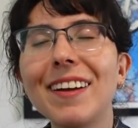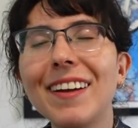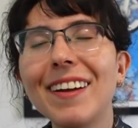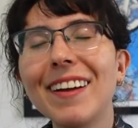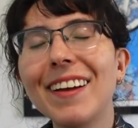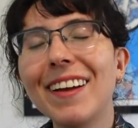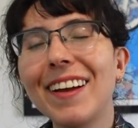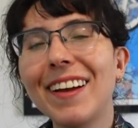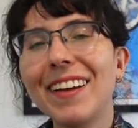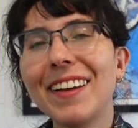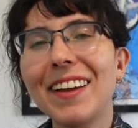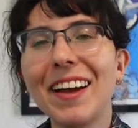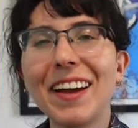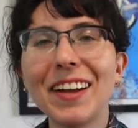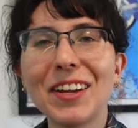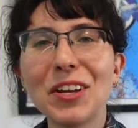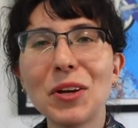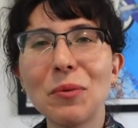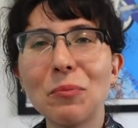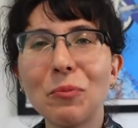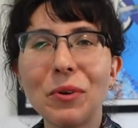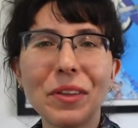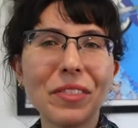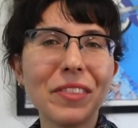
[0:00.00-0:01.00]
an
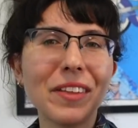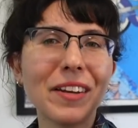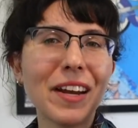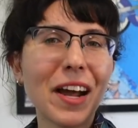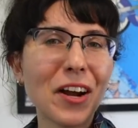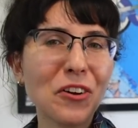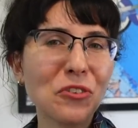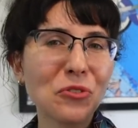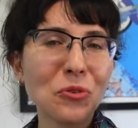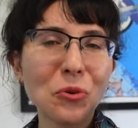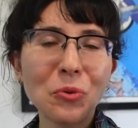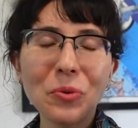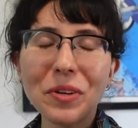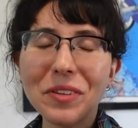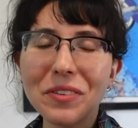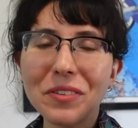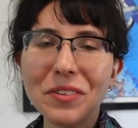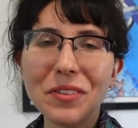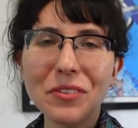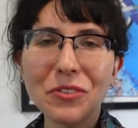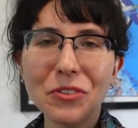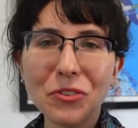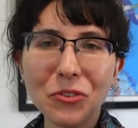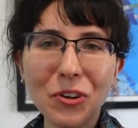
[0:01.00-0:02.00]
item with an actual
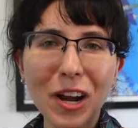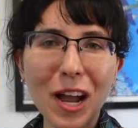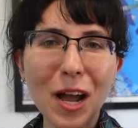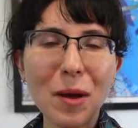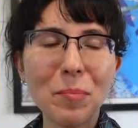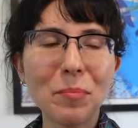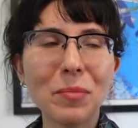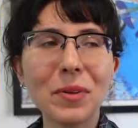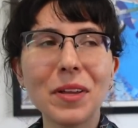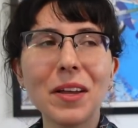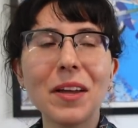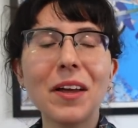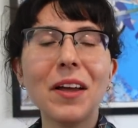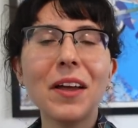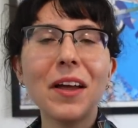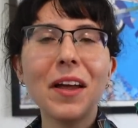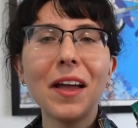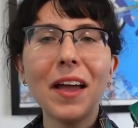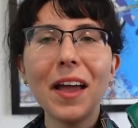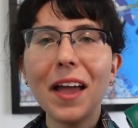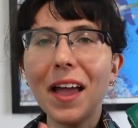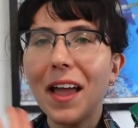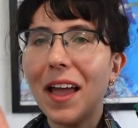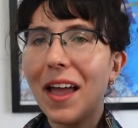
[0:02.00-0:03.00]
wristlet strap.
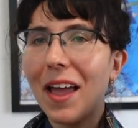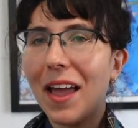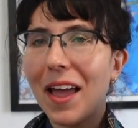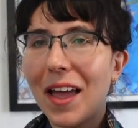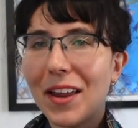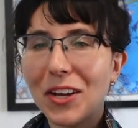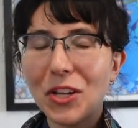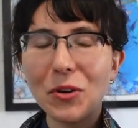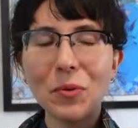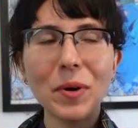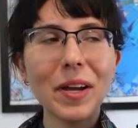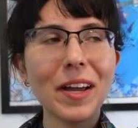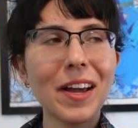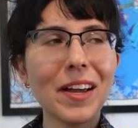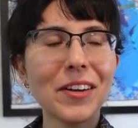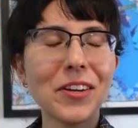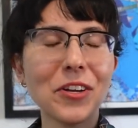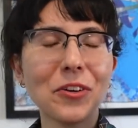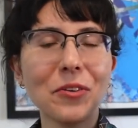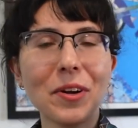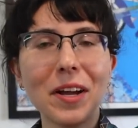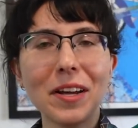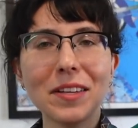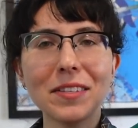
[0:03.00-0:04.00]
Anyway, I
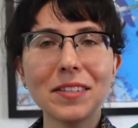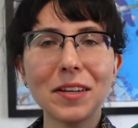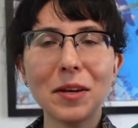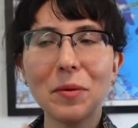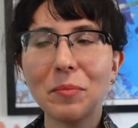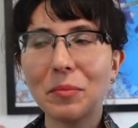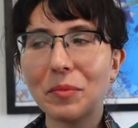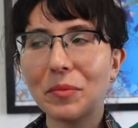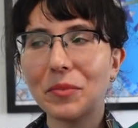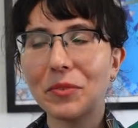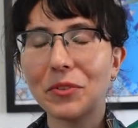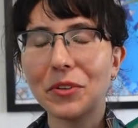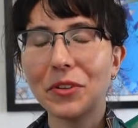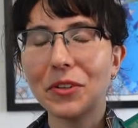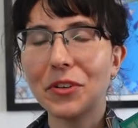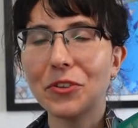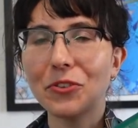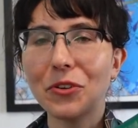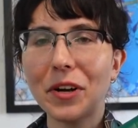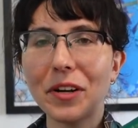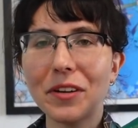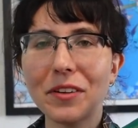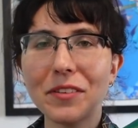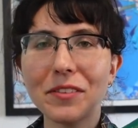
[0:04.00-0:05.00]
digress. I'm gonna
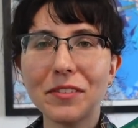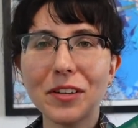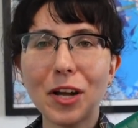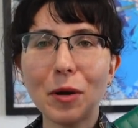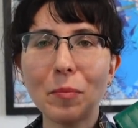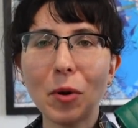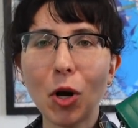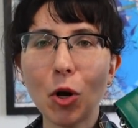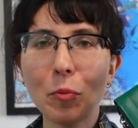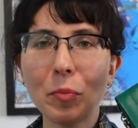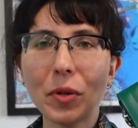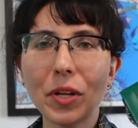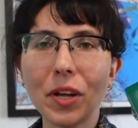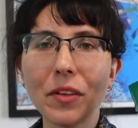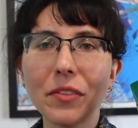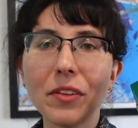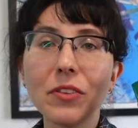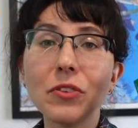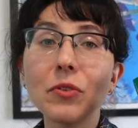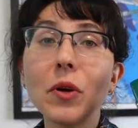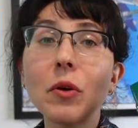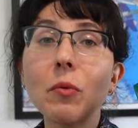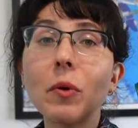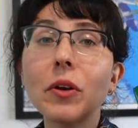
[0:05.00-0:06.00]
try to stop harping on
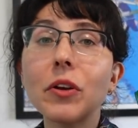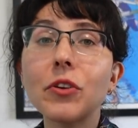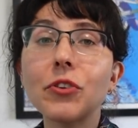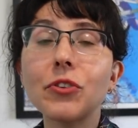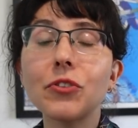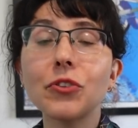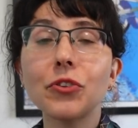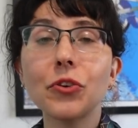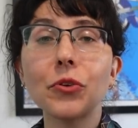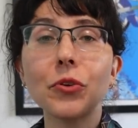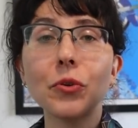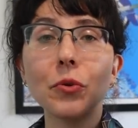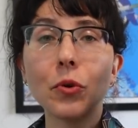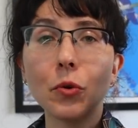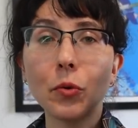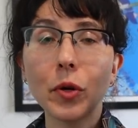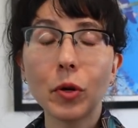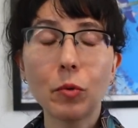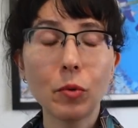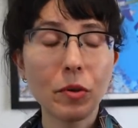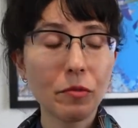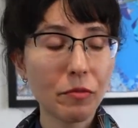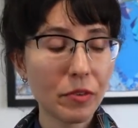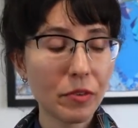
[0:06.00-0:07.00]
this. So I wanted to show you a quick what